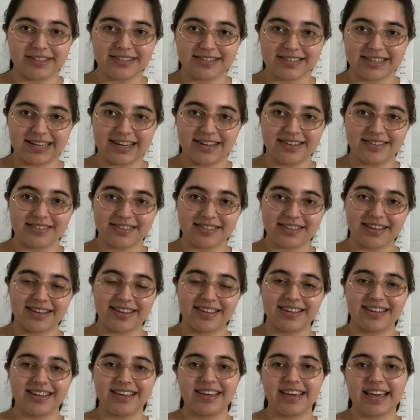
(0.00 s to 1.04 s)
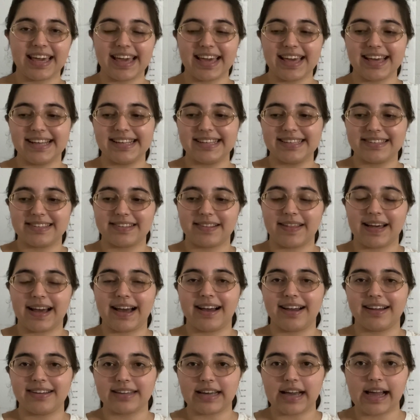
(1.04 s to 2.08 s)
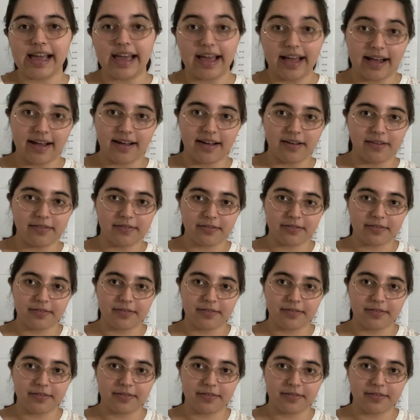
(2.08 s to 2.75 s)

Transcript: task is that I have